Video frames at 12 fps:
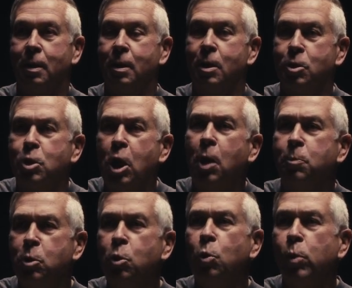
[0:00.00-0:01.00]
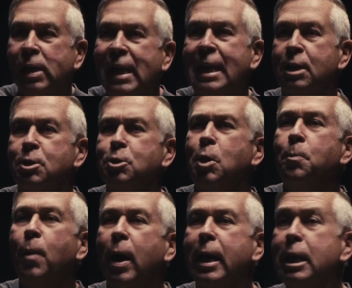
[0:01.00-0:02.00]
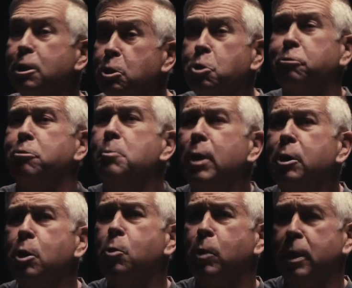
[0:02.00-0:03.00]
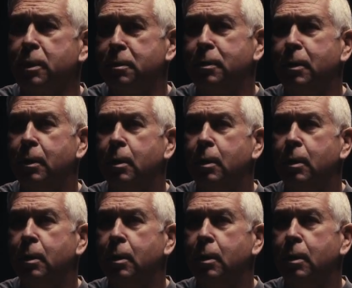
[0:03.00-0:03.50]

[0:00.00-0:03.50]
is to help you to relate to somebody that you're familiar with.